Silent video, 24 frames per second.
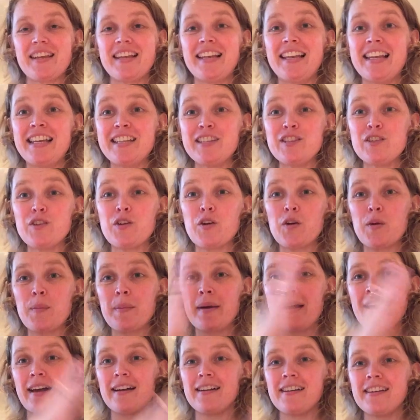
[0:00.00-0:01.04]
Let's go
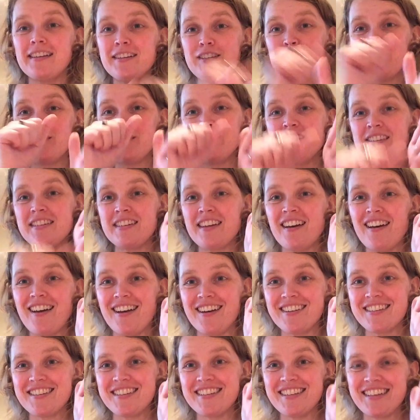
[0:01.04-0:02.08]
back to the
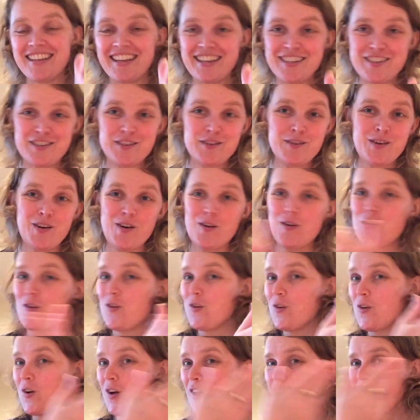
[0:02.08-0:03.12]
start and do
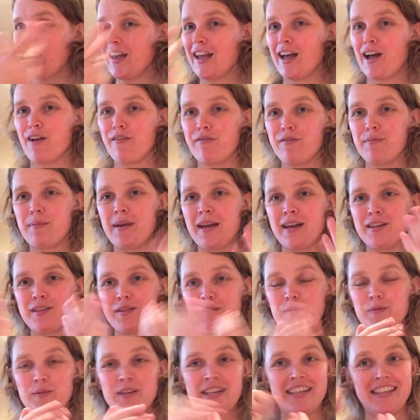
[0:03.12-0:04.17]
all the alphabet
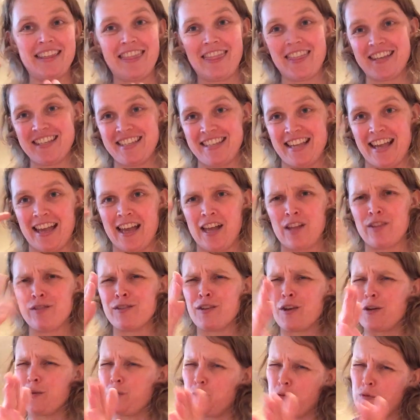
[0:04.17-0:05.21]
with the sounds.
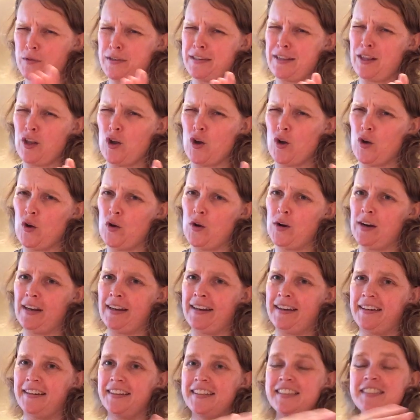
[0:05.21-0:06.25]
I'll do it
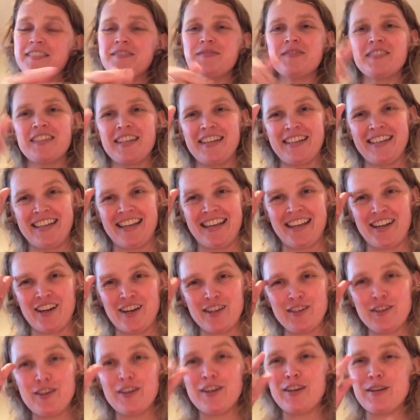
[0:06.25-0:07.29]
slowly. Okay, I
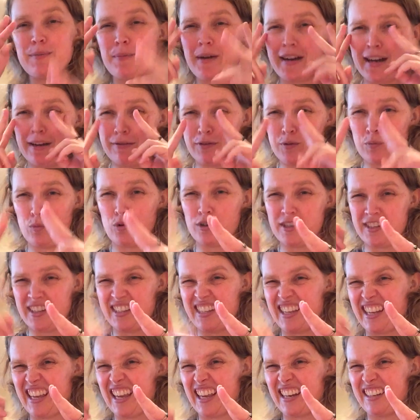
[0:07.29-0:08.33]
know you might have to watch
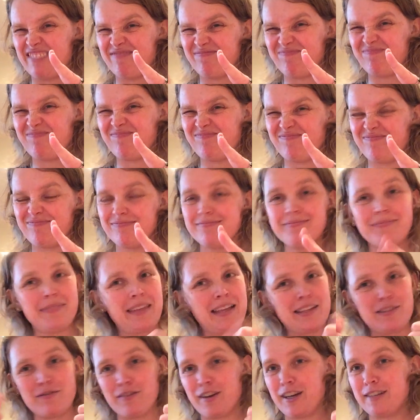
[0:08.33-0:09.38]
this again.
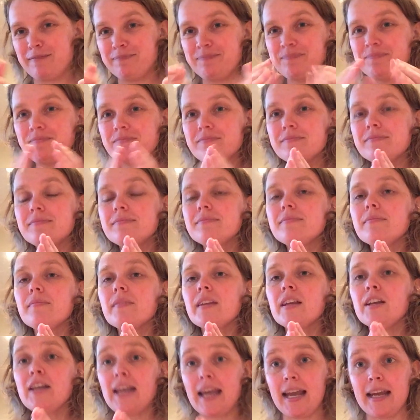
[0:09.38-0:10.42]
That's fine.
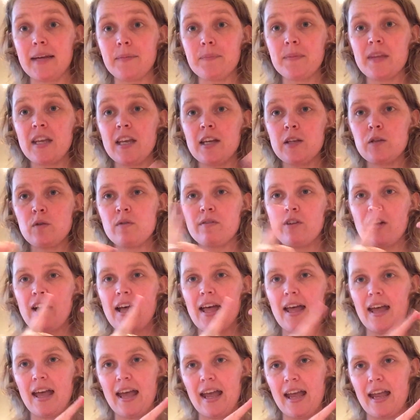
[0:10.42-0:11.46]
Okay, so we've got
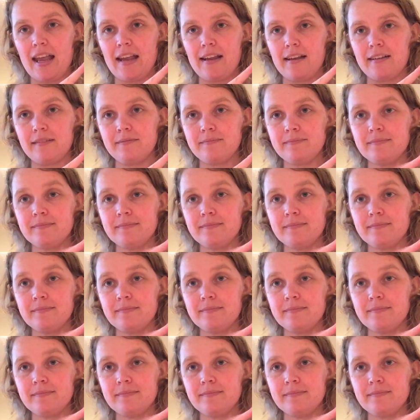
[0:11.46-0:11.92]
A,